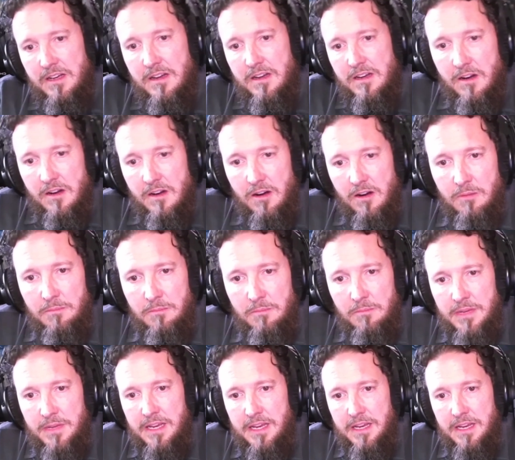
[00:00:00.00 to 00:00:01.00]

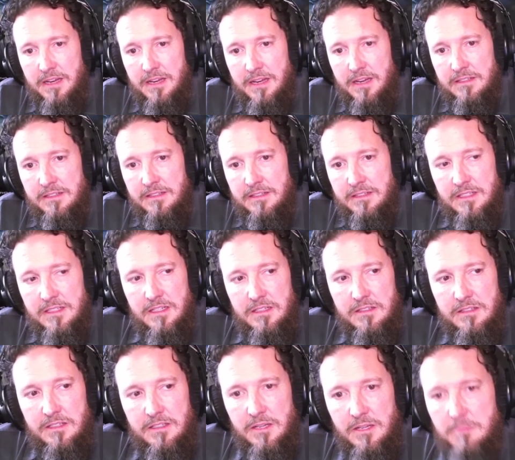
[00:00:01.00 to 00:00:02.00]
And
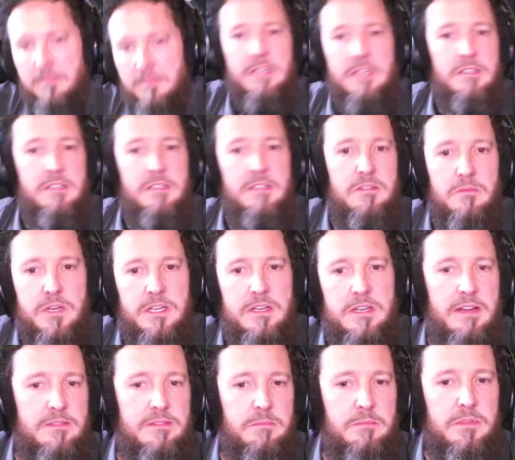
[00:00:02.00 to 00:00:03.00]
it means that we
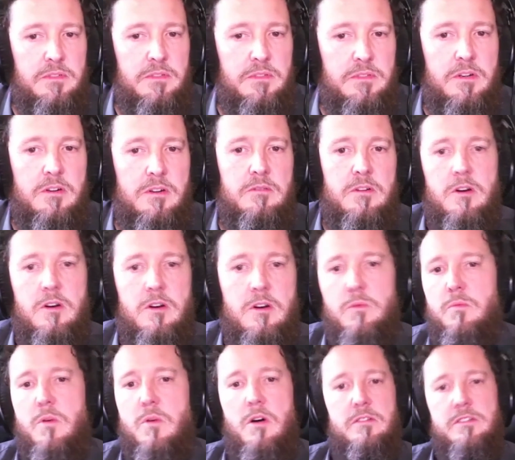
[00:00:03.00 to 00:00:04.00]
didn't have to build our own
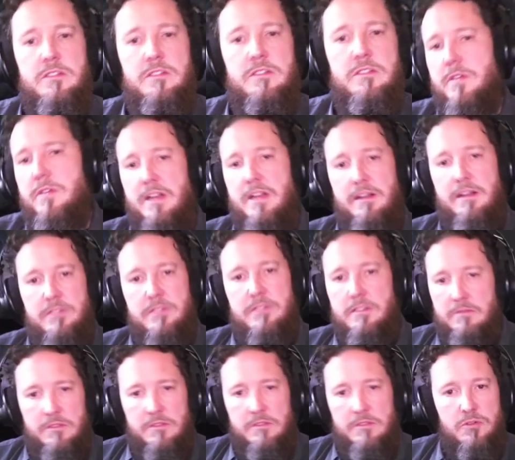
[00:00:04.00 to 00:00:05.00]
hardware wallets. We didn't have
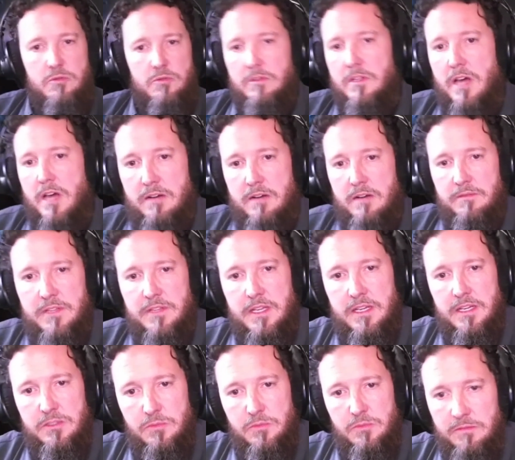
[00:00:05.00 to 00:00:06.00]
to do a lot of
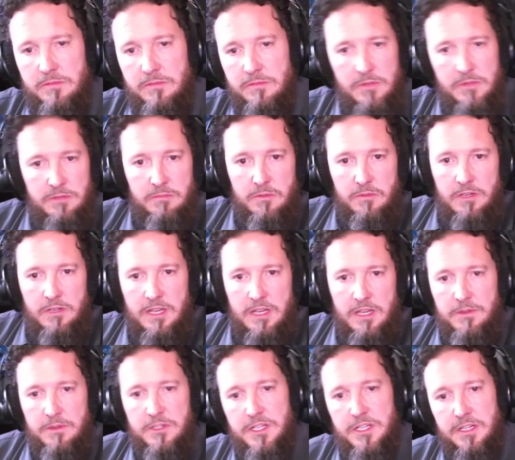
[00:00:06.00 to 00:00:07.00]
things. We were
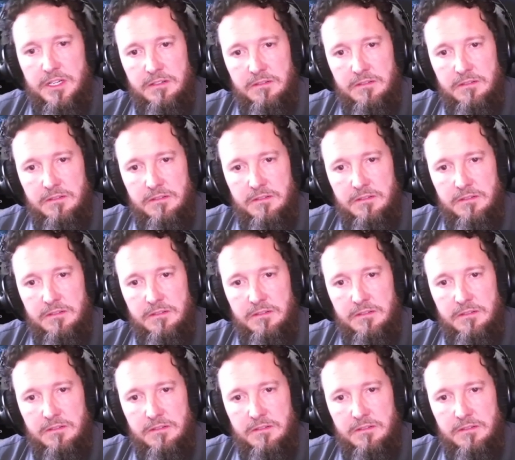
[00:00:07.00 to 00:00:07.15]
leveraging